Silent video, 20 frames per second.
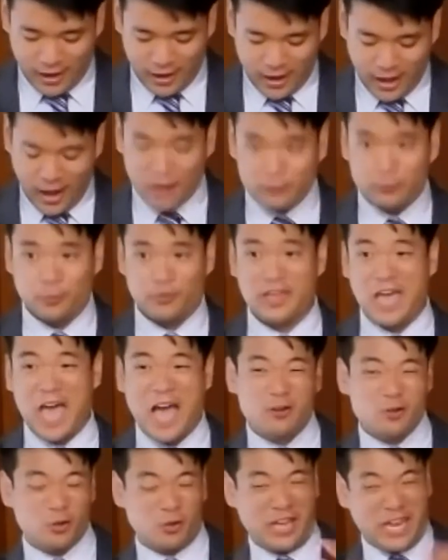As for the
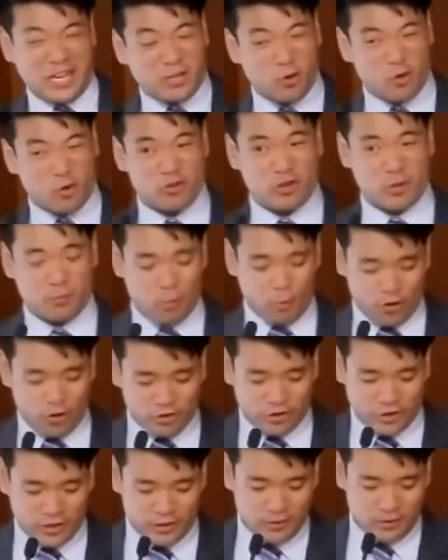actual internship
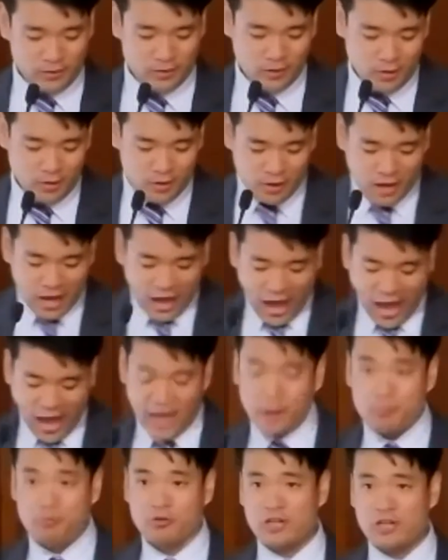portion, I
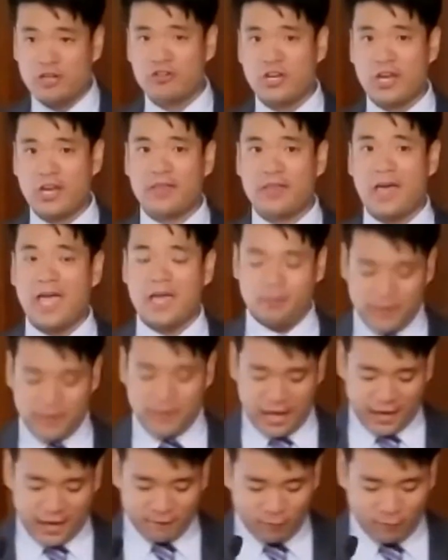appreciate that
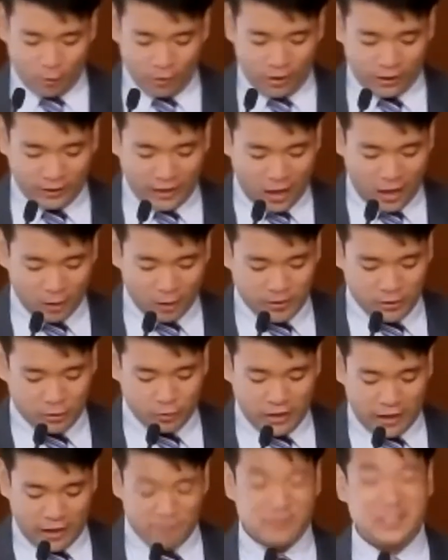APIA Vote allowed me to
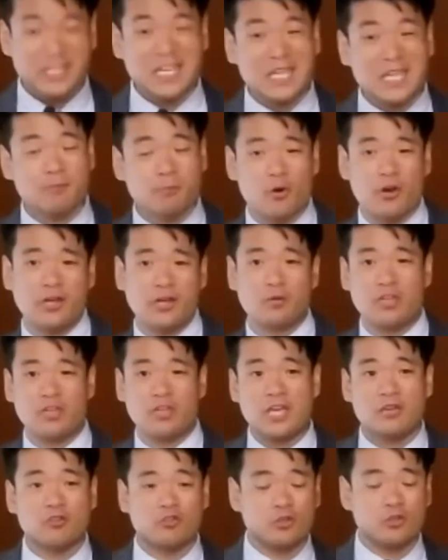dive deeper into the
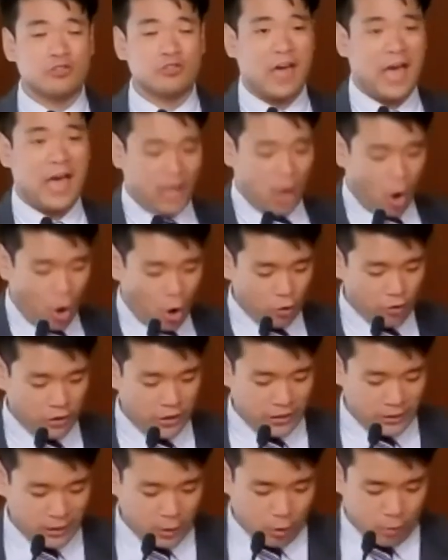issues that I already
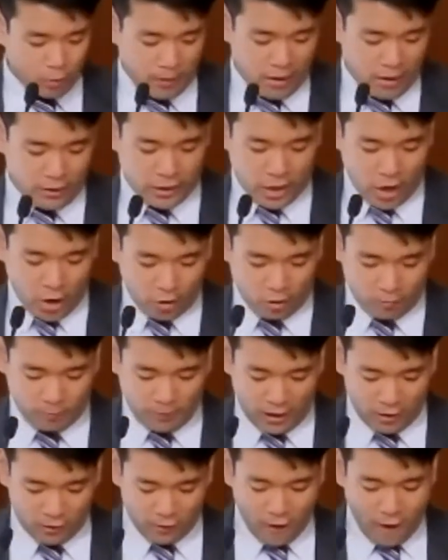knew about and cared
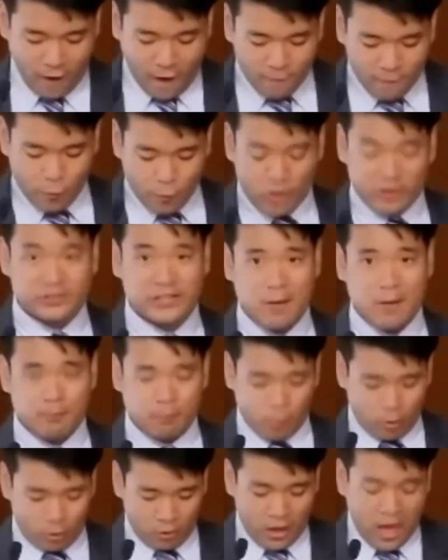about. For
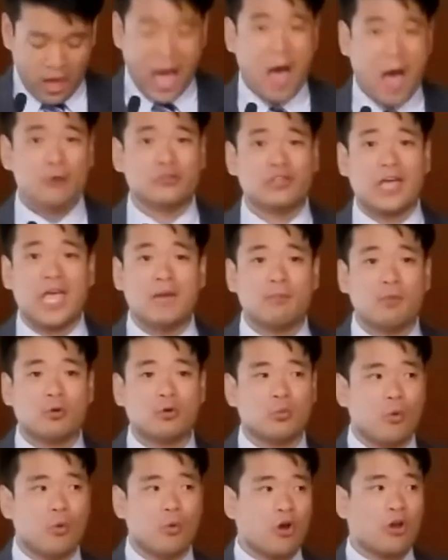example, I was able to
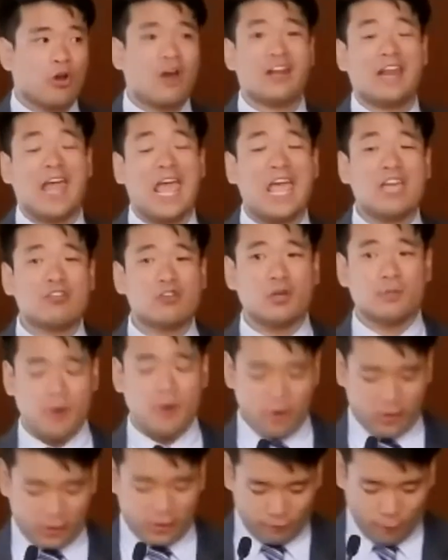work on an Asian
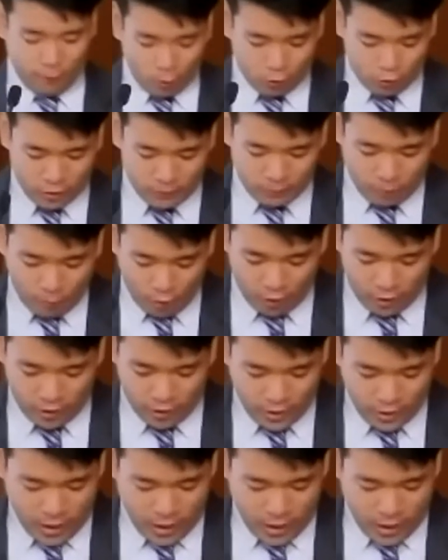American voter report